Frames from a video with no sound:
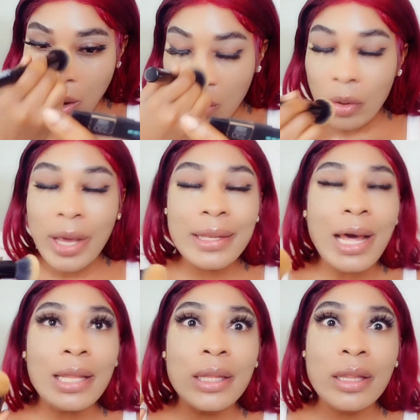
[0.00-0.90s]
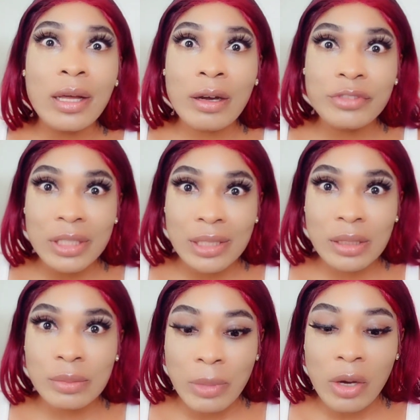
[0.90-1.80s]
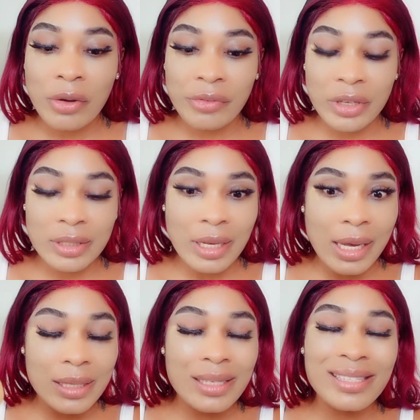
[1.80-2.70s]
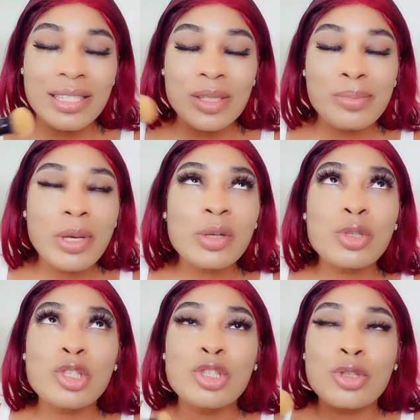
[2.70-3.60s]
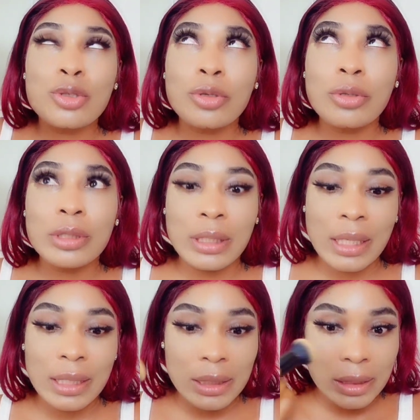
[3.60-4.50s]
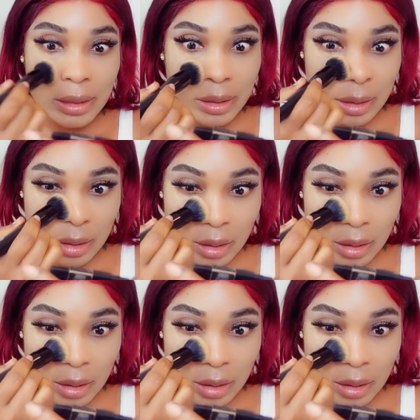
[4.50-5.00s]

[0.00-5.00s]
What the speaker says: Oh, and I love the smell of it, guys. It smells so nice.